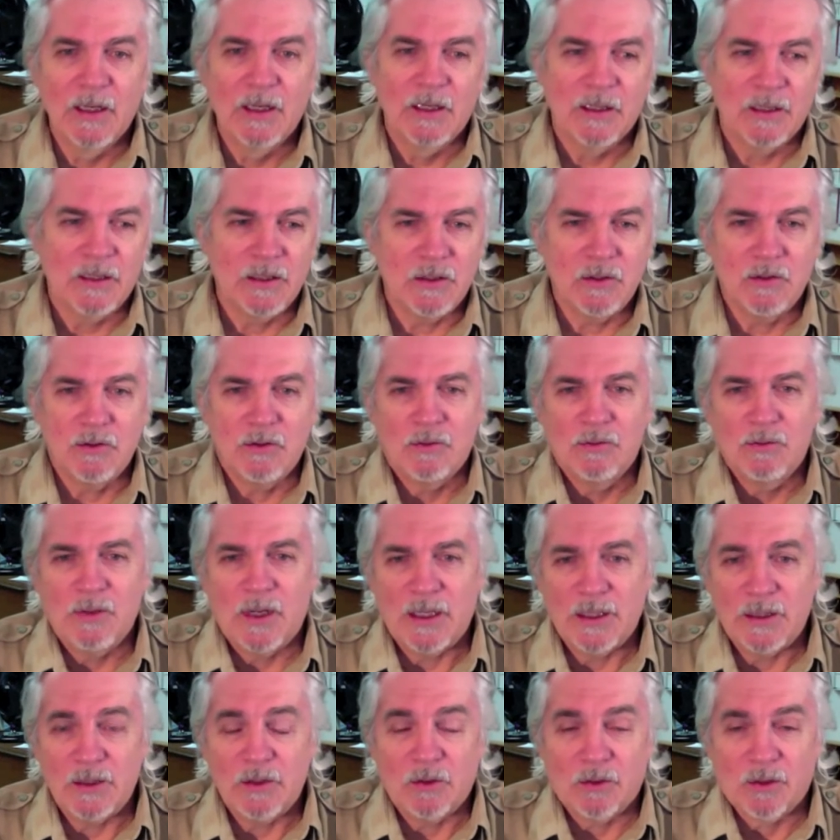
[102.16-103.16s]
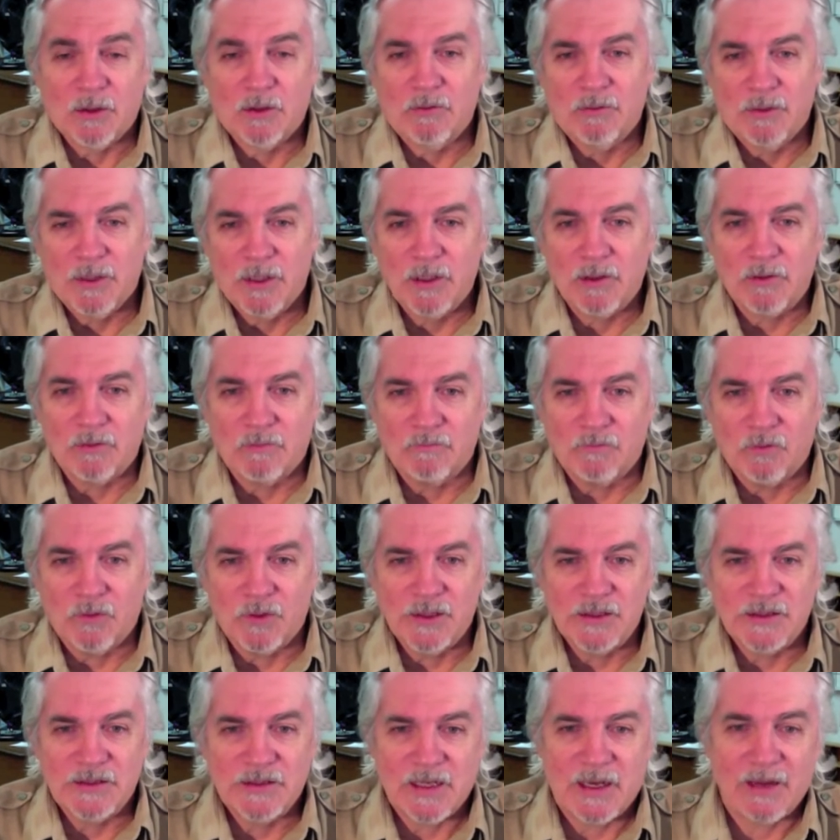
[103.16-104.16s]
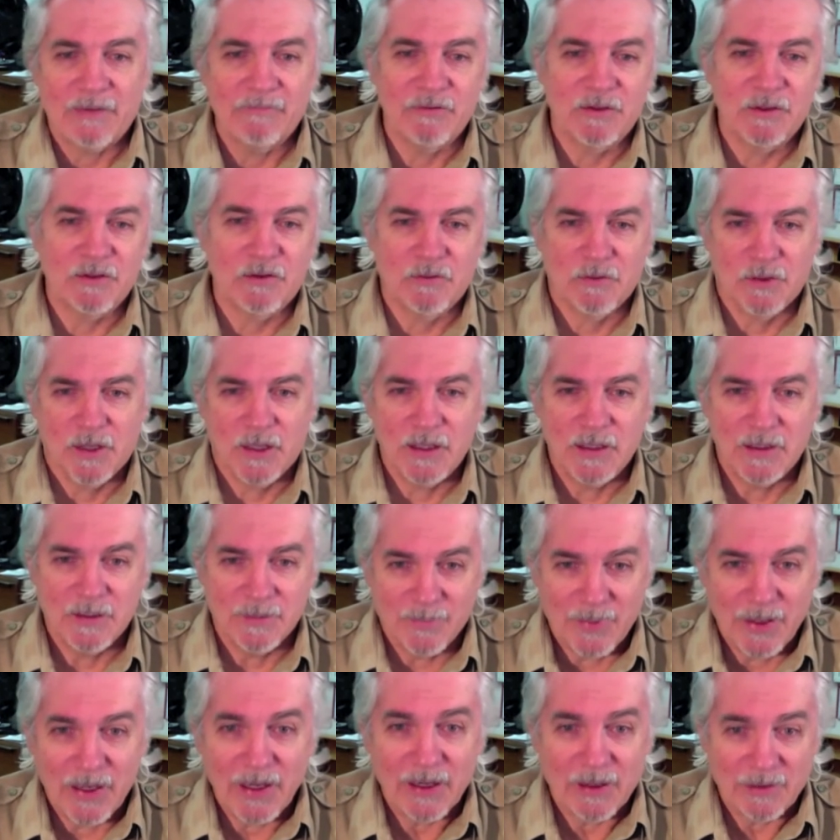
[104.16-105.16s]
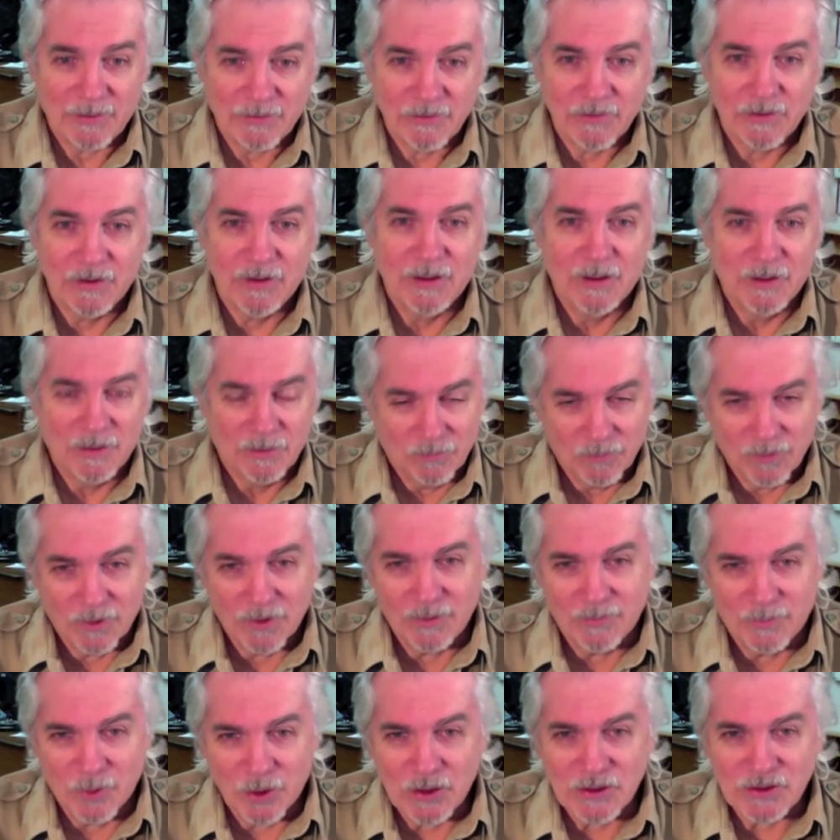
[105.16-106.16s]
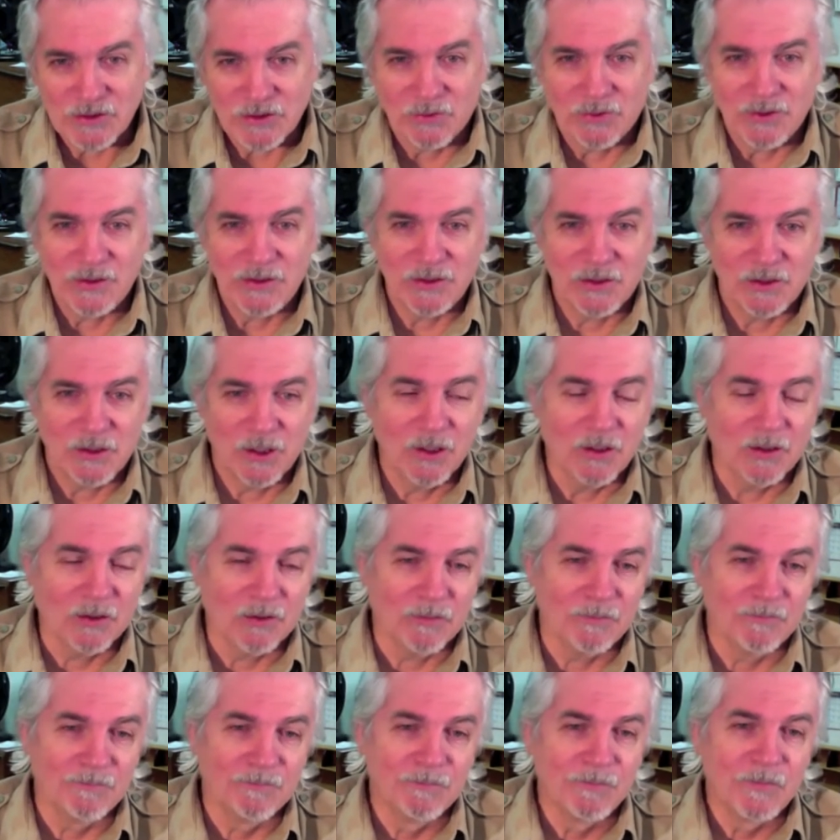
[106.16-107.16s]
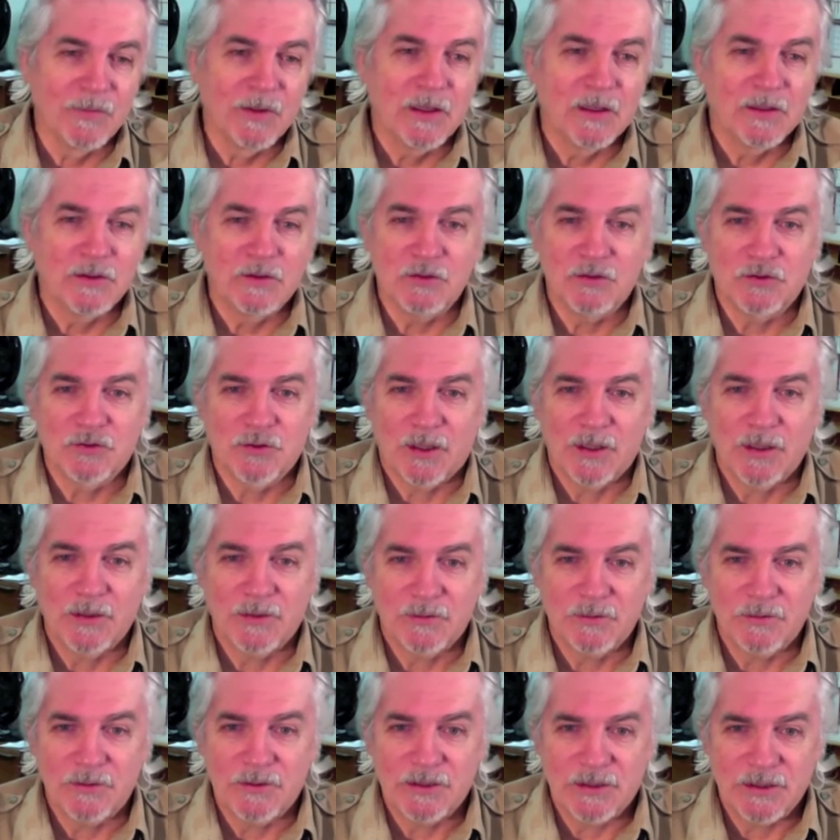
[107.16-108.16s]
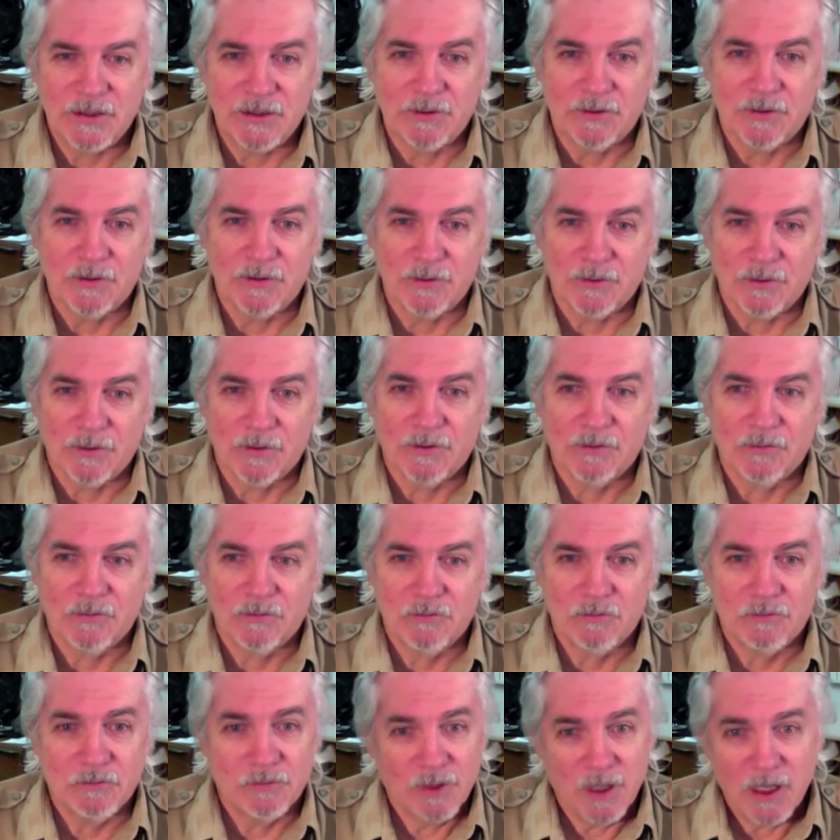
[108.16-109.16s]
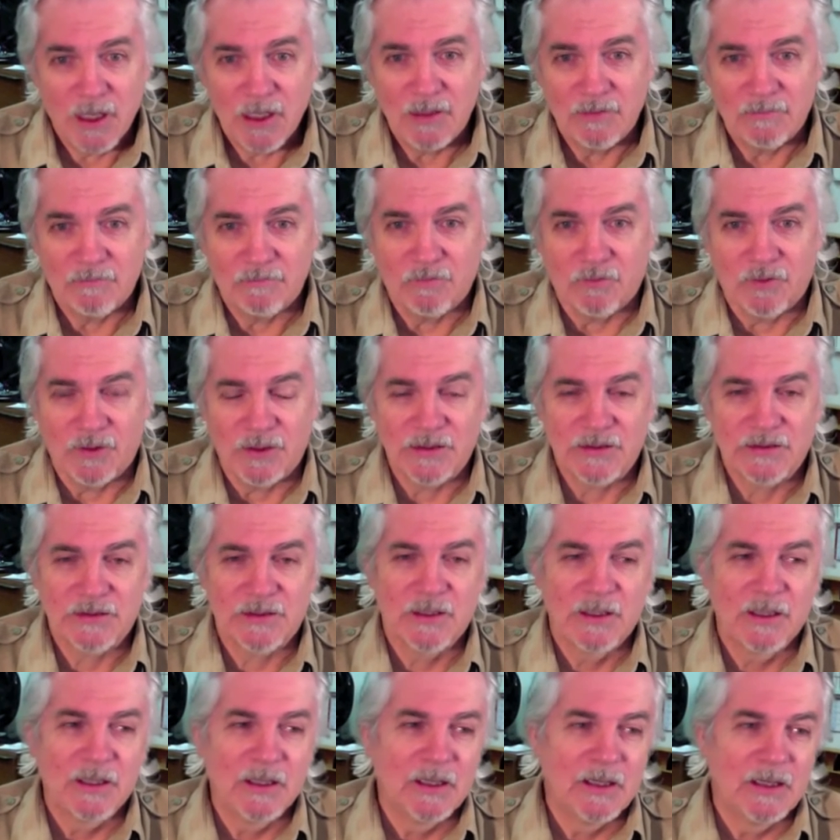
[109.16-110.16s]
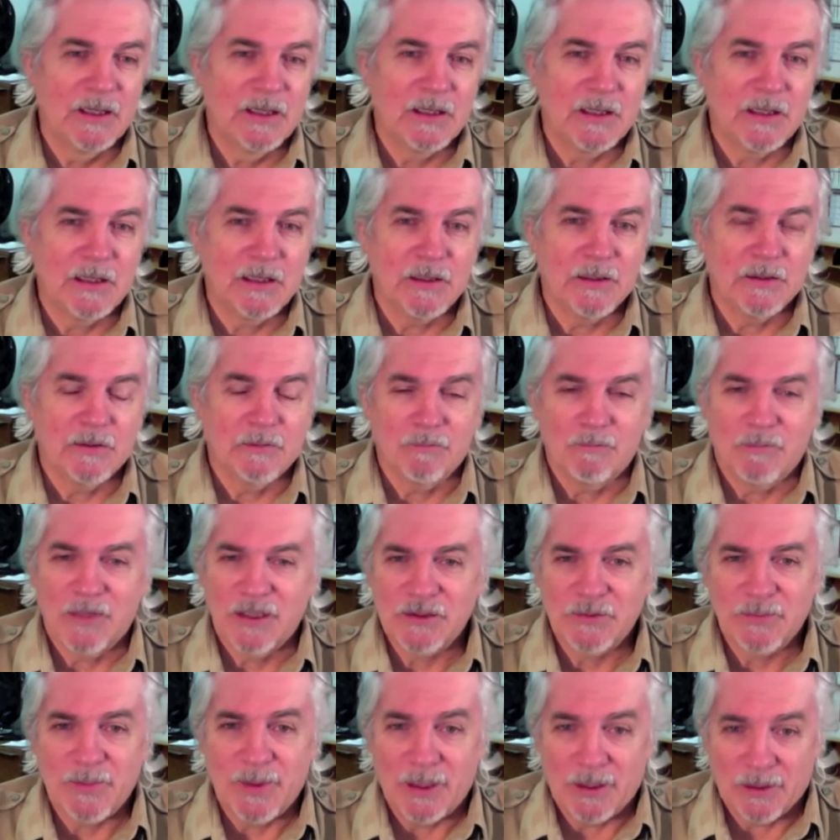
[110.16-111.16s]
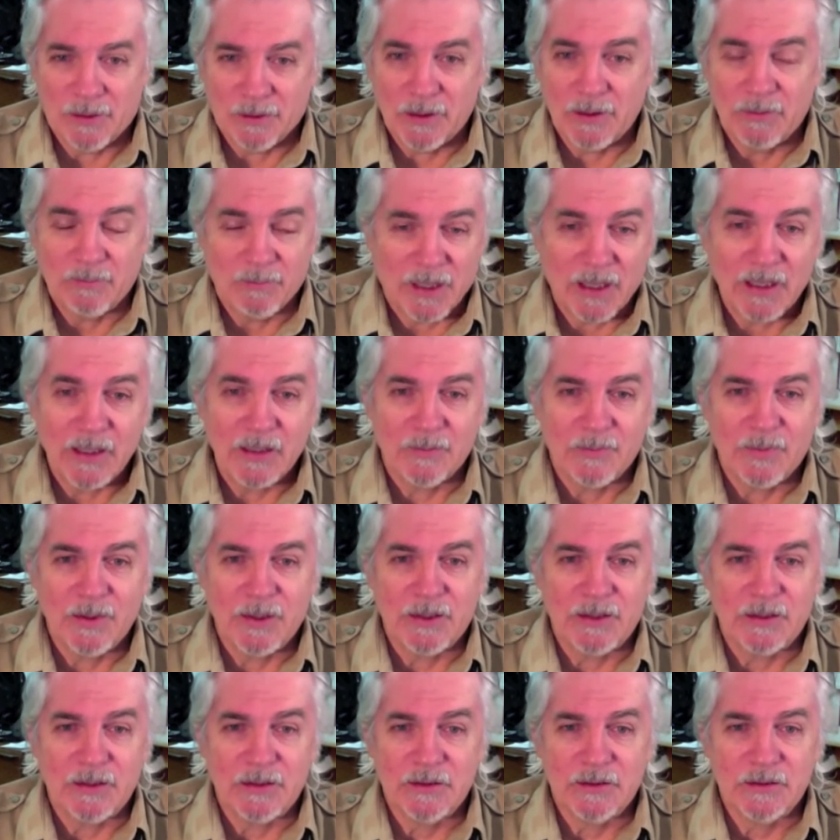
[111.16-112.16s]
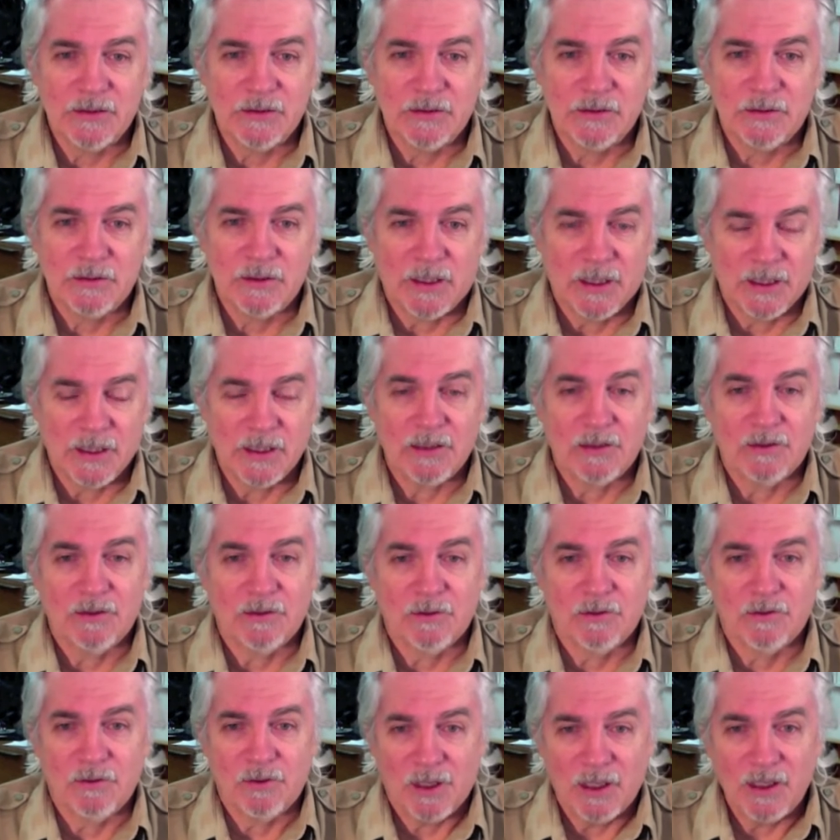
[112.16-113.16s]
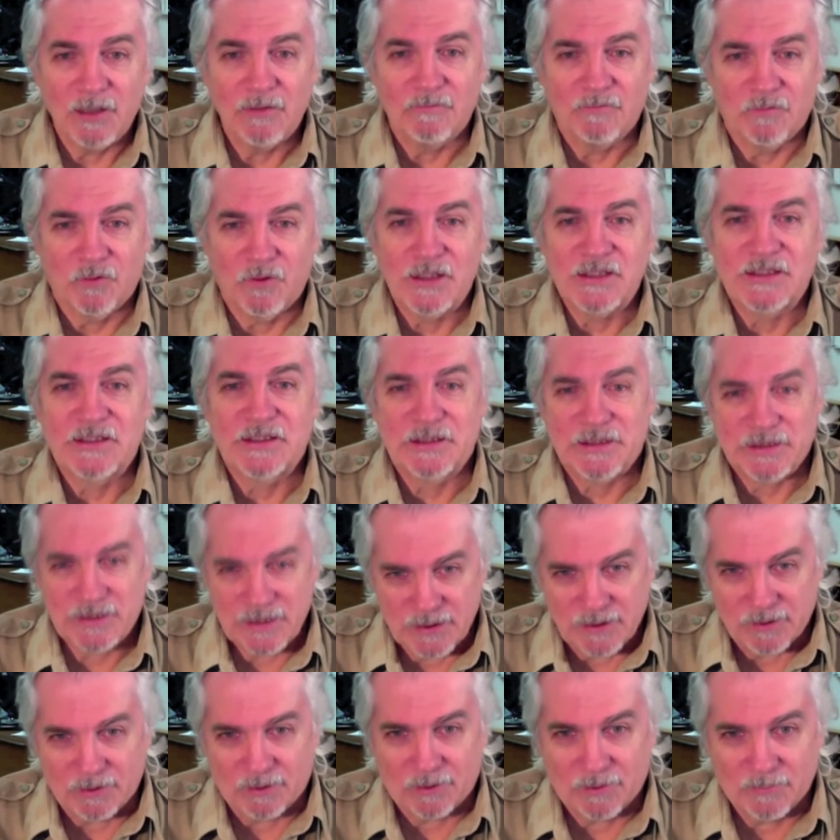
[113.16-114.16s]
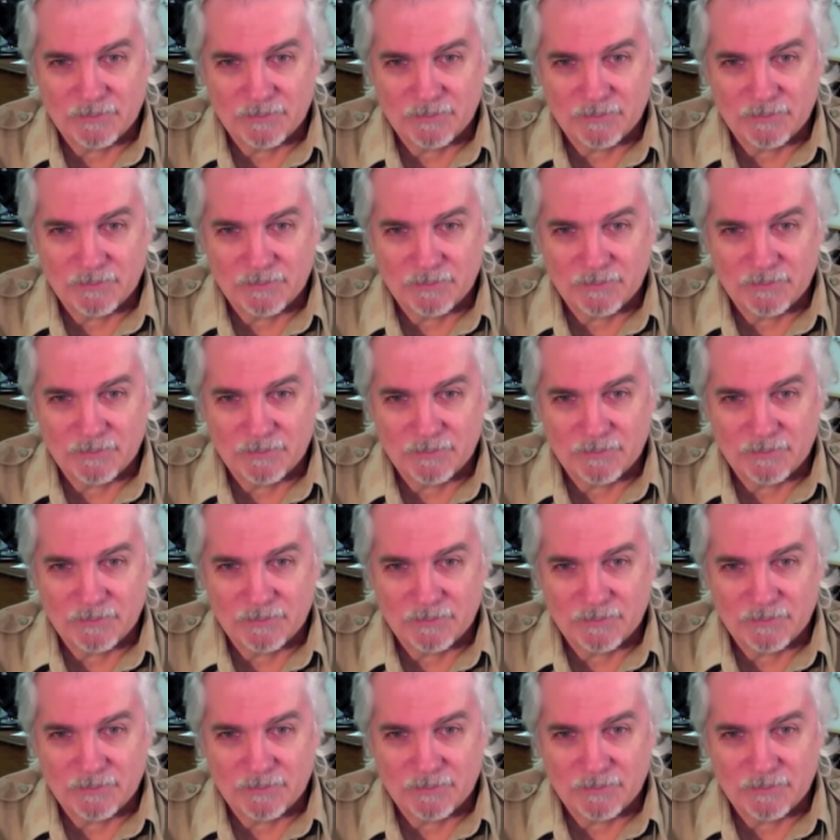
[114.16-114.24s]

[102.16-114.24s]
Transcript: You and your critical voice haven't created a path where the book is going to go to try to steer your creative voice. You're much better, in my opinion, letting your creative voice steer.